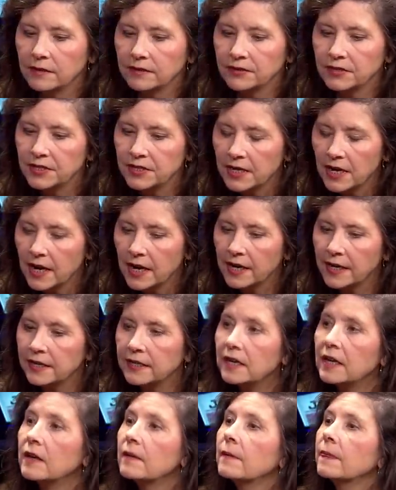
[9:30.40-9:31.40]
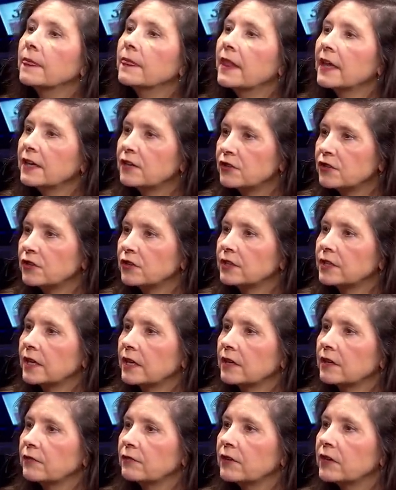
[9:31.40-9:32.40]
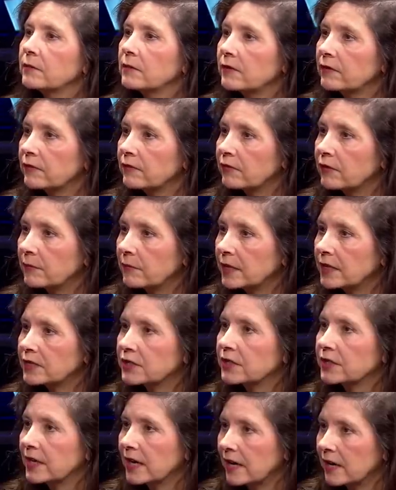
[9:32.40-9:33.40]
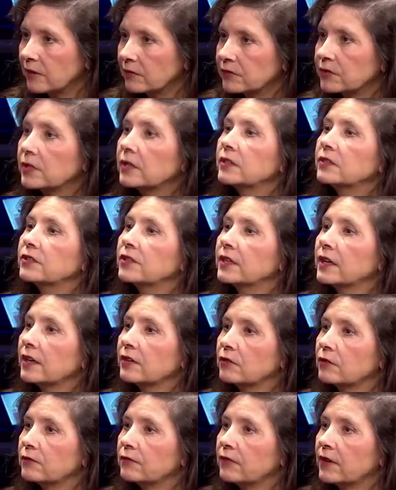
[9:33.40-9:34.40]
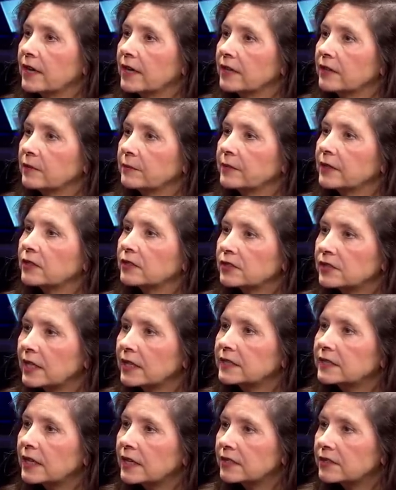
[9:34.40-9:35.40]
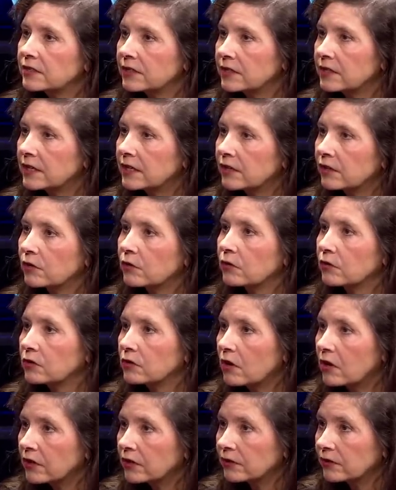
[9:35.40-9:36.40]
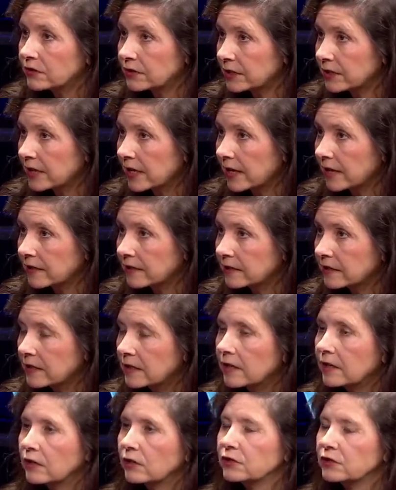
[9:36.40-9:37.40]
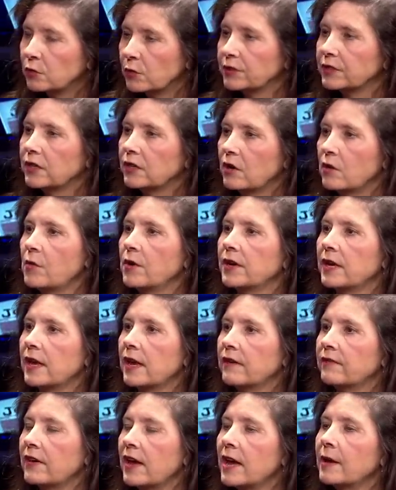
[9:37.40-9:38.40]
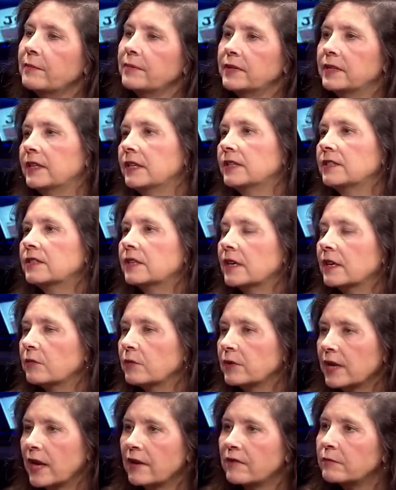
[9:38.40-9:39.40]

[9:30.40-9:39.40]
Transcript: denied, they should get a Freedom of Information out. to get their file, because that takes a year or longer to get. Because what they don't want to have happen is that we have